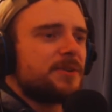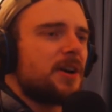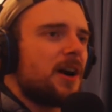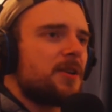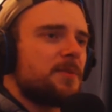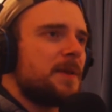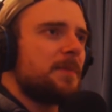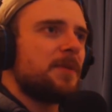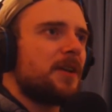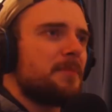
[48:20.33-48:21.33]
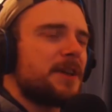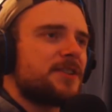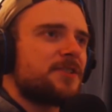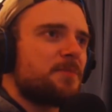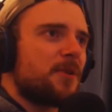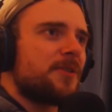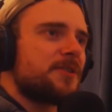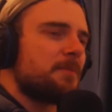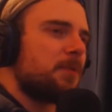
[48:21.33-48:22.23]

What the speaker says: talking with people on message boards and